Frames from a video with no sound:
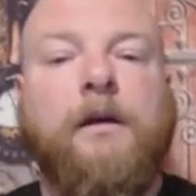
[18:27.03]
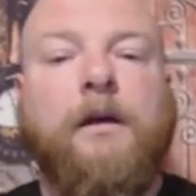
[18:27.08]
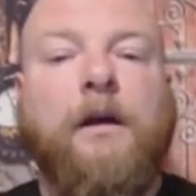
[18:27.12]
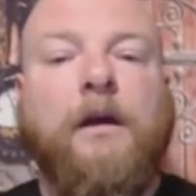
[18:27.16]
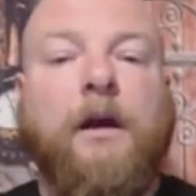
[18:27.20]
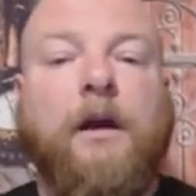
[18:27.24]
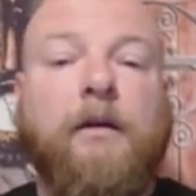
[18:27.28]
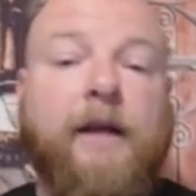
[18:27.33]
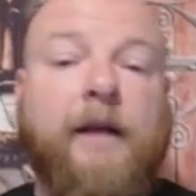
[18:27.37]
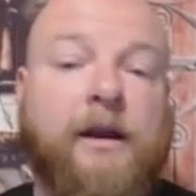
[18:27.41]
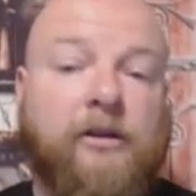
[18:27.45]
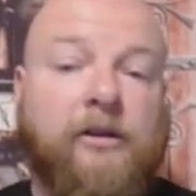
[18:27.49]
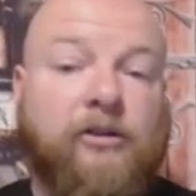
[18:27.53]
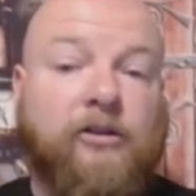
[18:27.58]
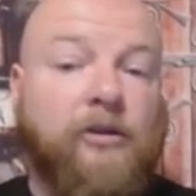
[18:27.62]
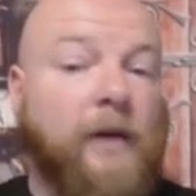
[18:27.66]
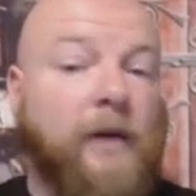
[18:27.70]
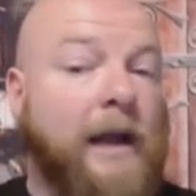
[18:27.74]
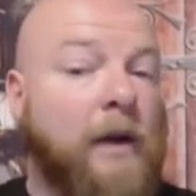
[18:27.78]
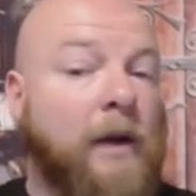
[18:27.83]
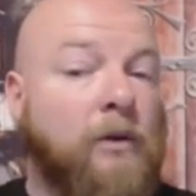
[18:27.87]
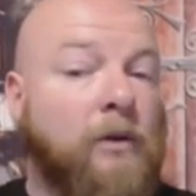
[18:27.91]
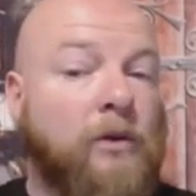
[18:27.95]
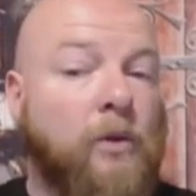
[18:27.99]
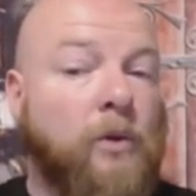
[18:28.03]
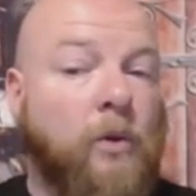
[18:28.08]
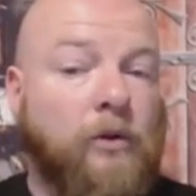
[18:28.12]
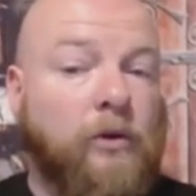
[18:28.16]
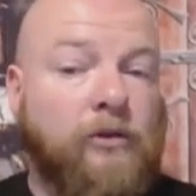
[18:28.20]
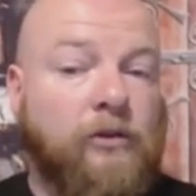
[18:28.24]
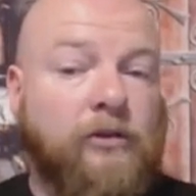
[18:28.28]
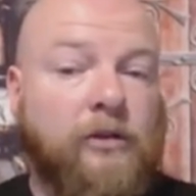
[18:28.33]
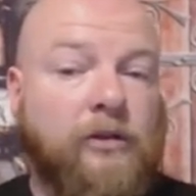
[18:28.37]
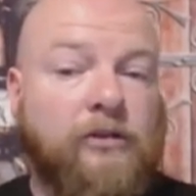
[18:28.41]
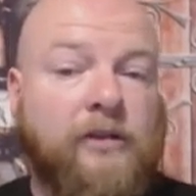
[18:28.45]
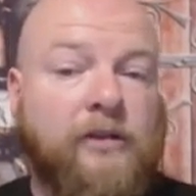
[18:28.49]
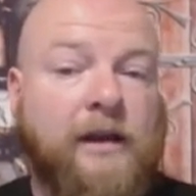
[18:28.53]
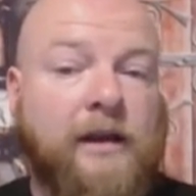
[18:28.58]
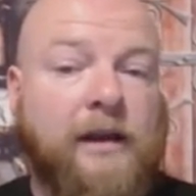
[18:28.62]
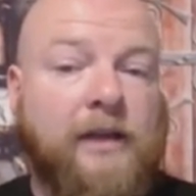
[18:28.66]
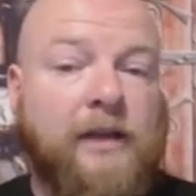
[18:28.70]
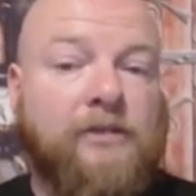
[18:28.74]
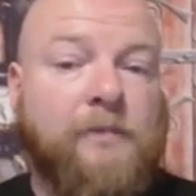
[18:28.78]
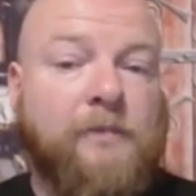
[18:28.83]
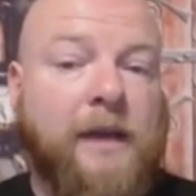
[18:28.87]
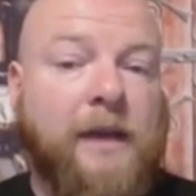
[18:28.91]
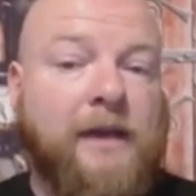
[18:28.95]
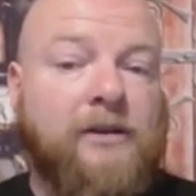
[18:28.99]
All right, so How Are the Horses Sunset
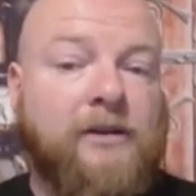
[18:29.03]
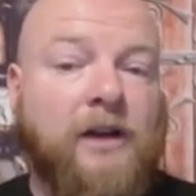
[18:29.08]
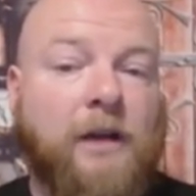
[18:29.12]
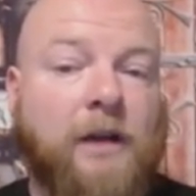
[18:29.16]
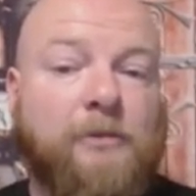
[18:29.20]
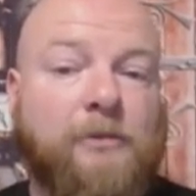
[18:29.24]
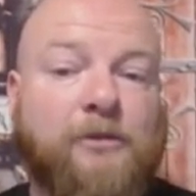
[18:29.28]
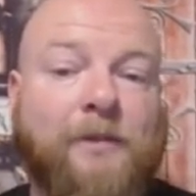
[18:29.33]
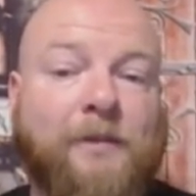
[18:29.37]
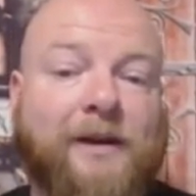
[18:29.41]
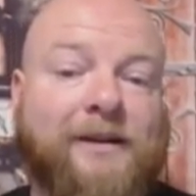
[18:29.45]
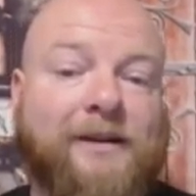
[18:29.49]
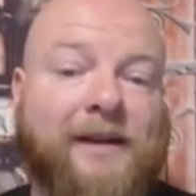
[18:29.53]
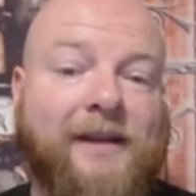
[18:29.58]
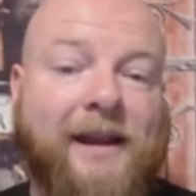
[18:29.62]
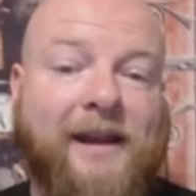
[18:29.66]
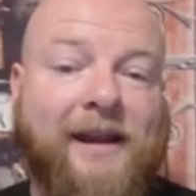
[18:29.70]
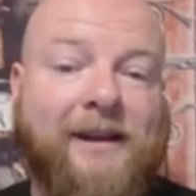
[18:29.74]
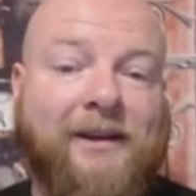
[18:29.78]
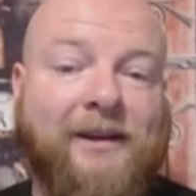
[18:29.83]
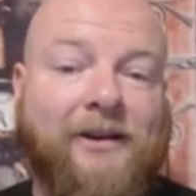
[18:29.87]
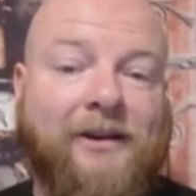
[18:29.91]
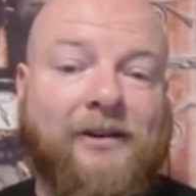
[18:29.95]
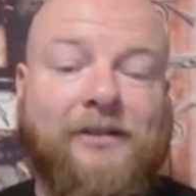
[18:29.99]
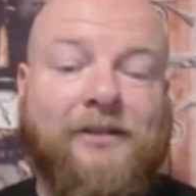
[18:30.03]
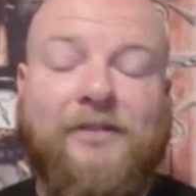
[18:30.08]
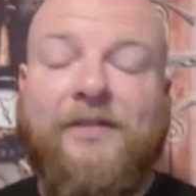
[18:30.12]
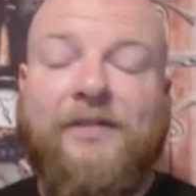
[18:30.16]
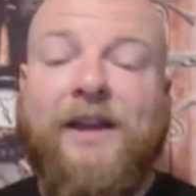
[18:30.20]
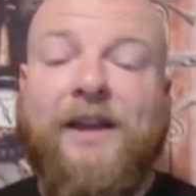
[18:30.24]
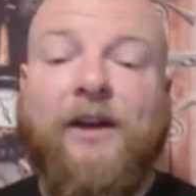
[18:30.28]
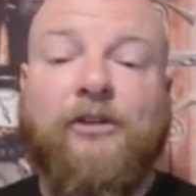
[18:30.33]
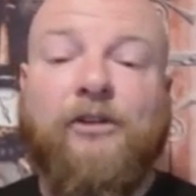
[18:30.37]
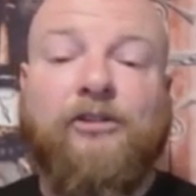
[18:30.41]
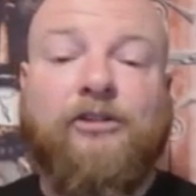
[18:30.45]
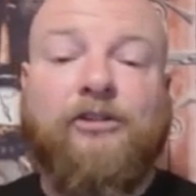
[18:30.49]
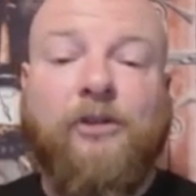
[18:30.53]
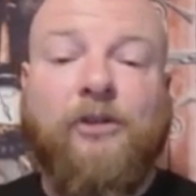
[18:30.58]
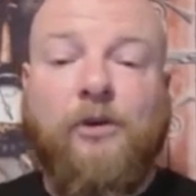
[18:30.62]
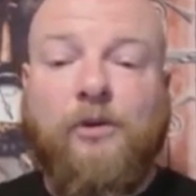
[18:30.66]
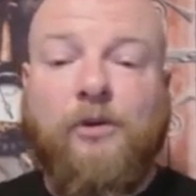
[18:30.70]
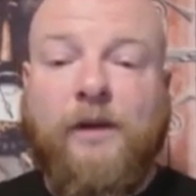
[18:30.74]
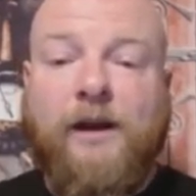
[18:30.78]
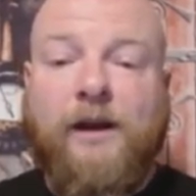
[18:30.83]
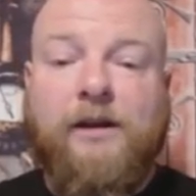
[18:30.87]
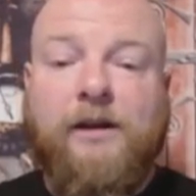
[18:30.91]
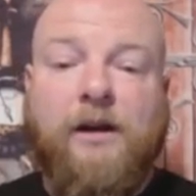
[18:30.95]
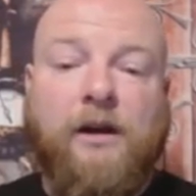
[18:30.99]
is Mandarb Spectacular. They are so
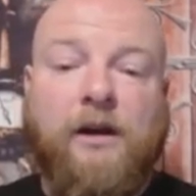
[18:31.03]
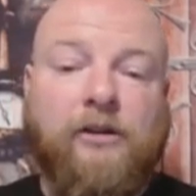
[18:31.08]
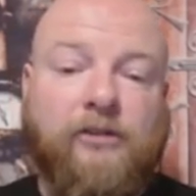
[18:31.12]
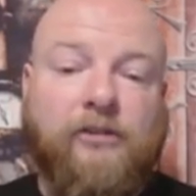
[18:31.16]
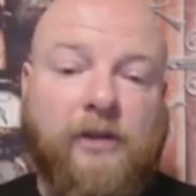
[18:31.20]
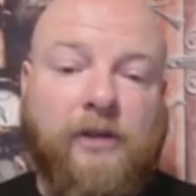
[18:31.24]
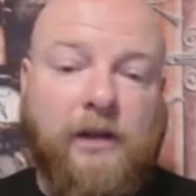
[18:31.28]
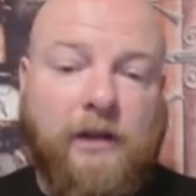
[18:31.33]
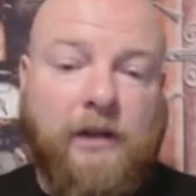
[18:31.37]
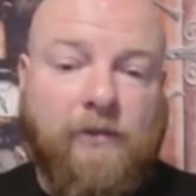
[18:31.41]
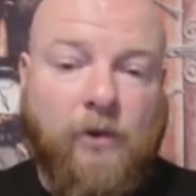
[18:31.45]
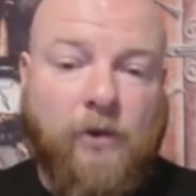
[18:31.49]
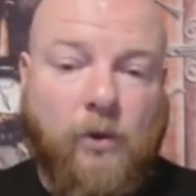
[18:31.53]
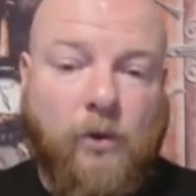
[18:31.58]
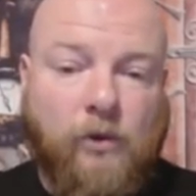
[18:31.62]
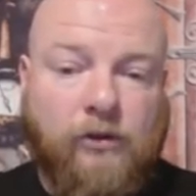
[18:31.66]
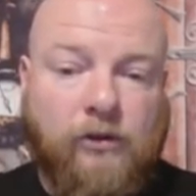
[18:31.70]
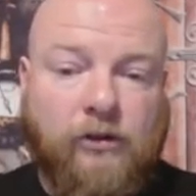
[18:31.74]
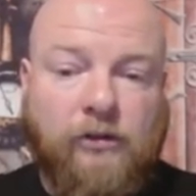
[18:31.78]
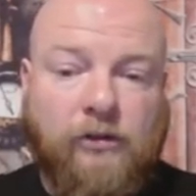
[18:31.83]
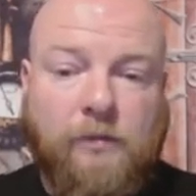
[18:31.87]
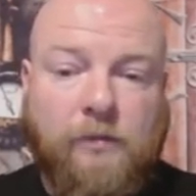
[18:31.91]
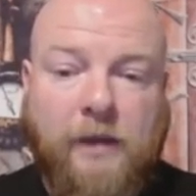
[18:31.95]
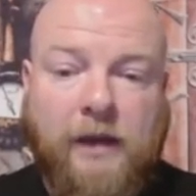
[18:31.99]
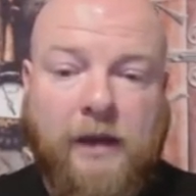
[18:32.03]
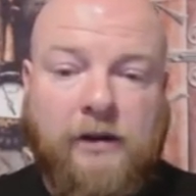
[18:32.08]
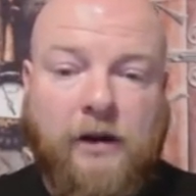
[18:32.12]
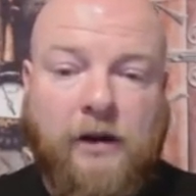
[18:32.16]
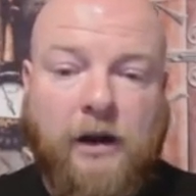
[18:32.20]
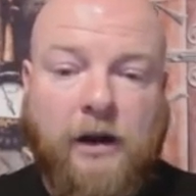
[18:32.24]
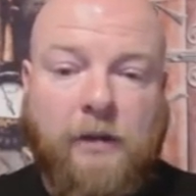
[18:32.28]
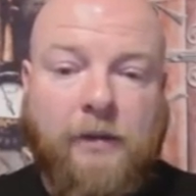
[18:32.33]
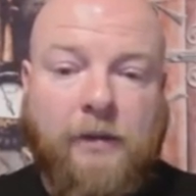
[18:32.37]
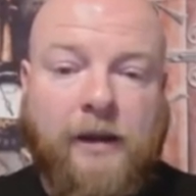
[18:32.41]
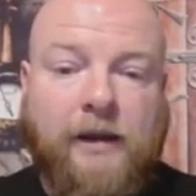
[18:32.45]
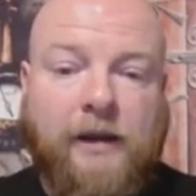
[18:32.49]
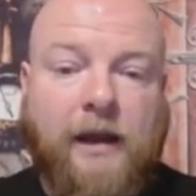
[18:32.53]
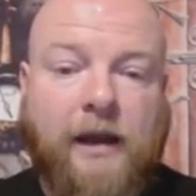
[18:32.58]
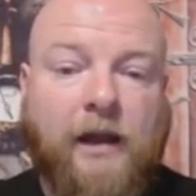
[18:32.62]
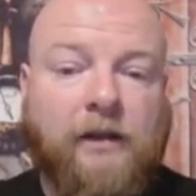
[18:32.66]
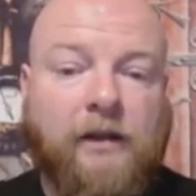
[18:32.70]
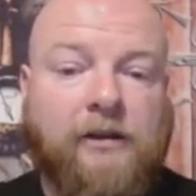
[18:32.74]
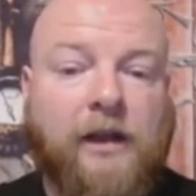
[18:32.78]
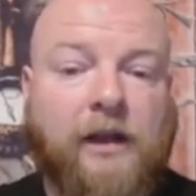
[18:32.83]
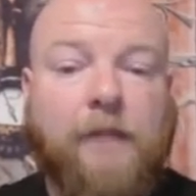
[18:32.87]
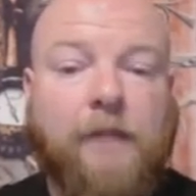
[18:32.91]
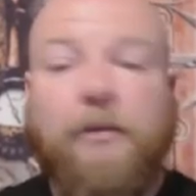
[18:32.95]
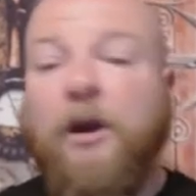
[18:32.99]
great. Honestly, I love our horses. Mandarb and
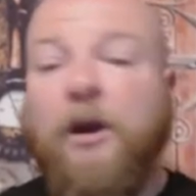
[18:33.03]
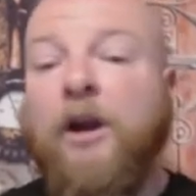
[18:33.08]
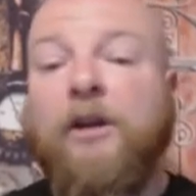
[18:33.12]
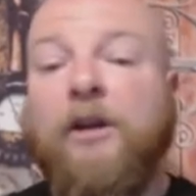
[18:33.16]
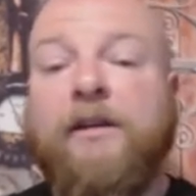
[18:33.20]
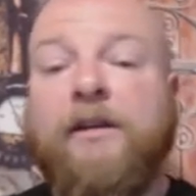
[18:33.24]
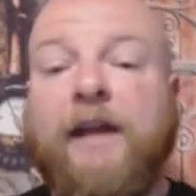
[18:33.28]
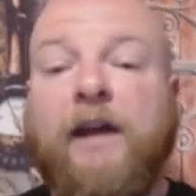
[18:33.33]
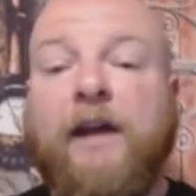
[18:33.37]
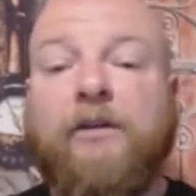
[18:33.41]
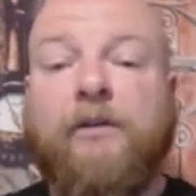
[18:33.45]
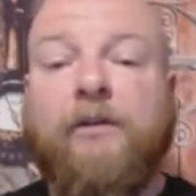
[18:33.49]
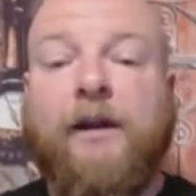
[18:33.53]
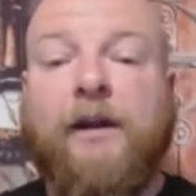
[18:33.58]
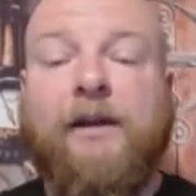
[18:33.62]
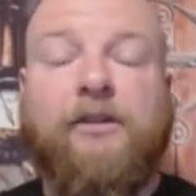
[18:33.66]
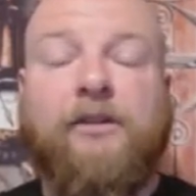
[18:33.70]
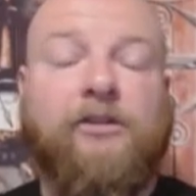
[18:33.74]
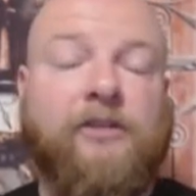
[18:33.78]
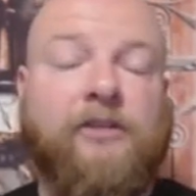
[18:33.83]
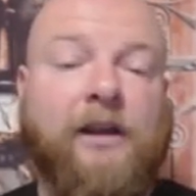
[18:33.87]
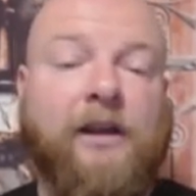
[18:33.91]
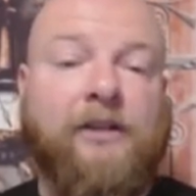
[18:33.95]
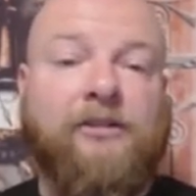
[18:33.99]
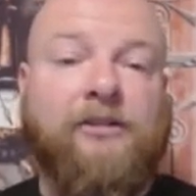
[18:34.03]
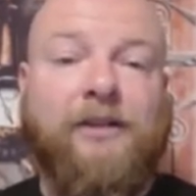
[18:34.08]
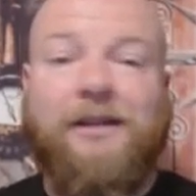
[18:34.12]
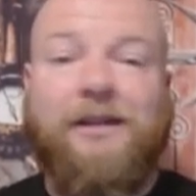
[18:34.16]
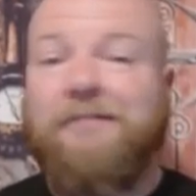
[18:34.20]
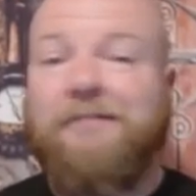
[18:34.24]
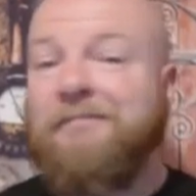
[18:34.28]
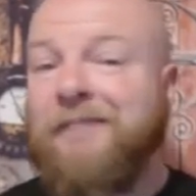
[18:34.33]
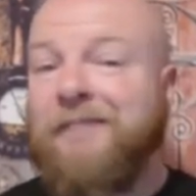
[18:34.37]
Aldieb are downright sexy.